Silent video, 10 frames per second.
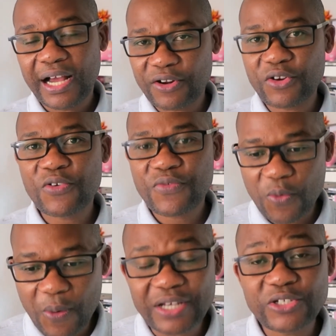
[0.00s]
I don't know if
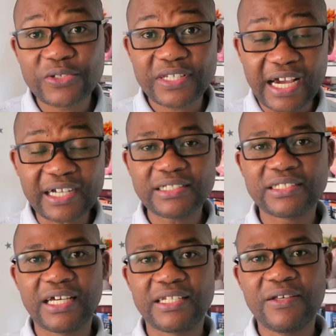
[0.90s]
you want to
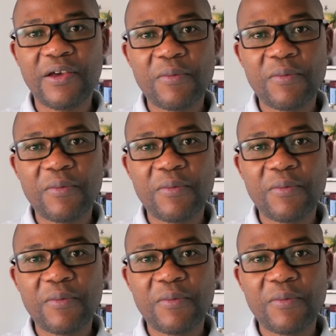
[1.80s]
tackle that,